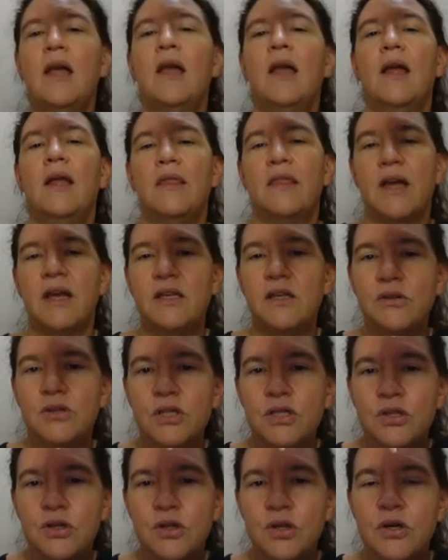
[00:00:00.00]
And then you need
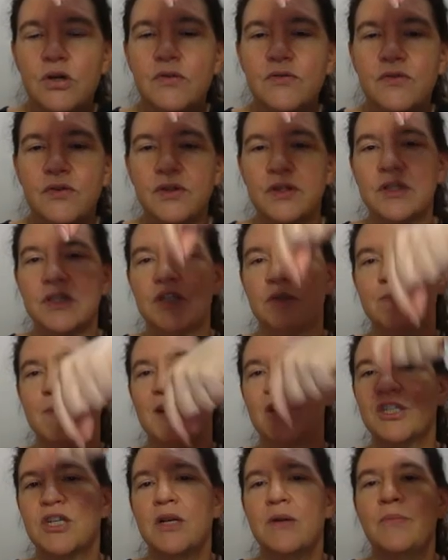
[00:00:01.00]
to go for the
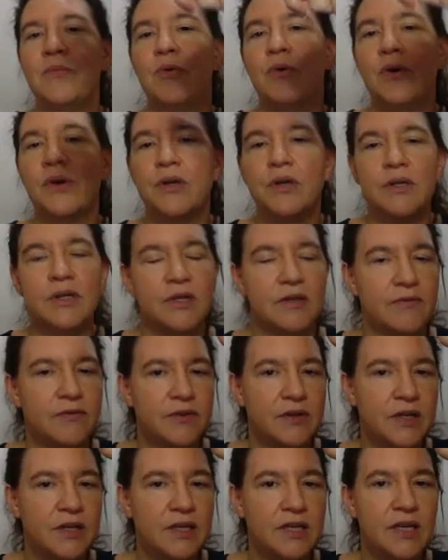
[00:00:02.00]
special point
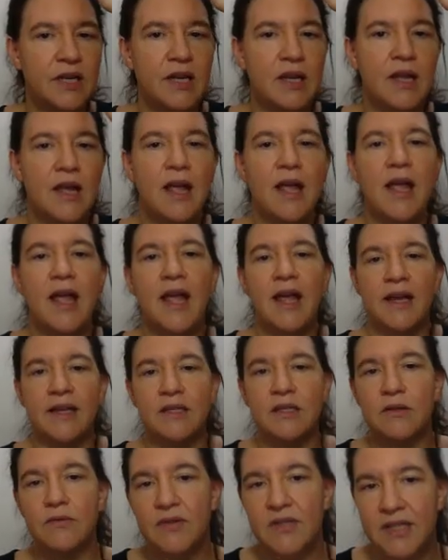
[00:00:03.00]
infinity as
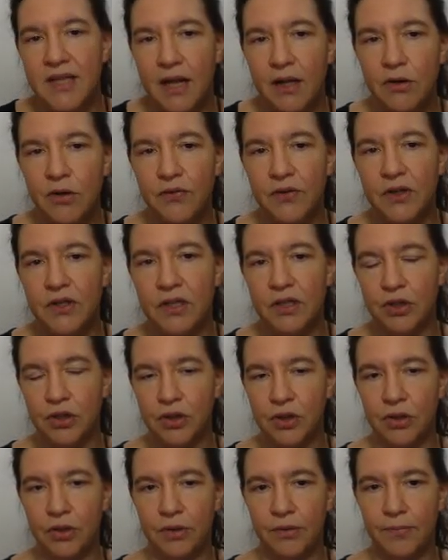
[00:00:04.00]
the result of your addition
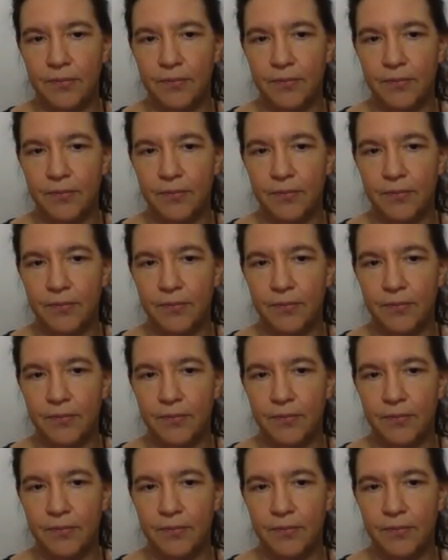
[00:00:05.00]
law.